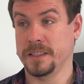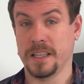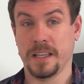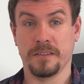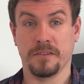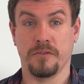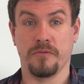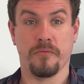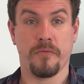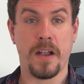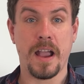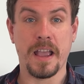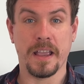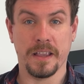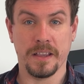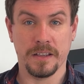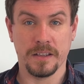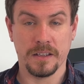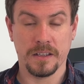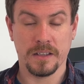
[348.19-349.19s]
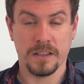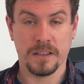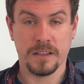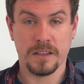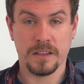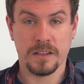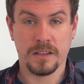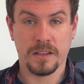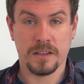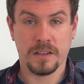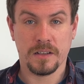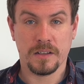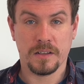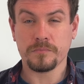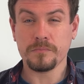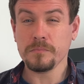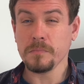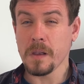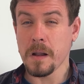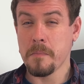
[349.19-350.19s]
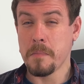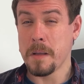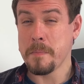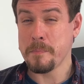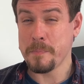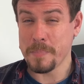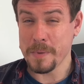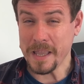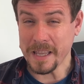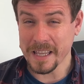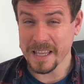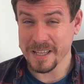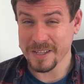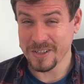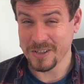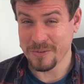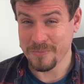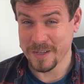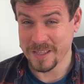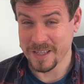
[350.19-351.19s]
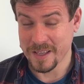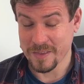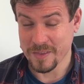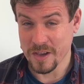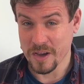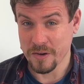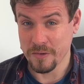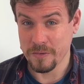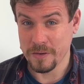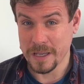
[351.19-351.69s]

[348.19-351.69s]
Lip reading: then great. My big issue with it though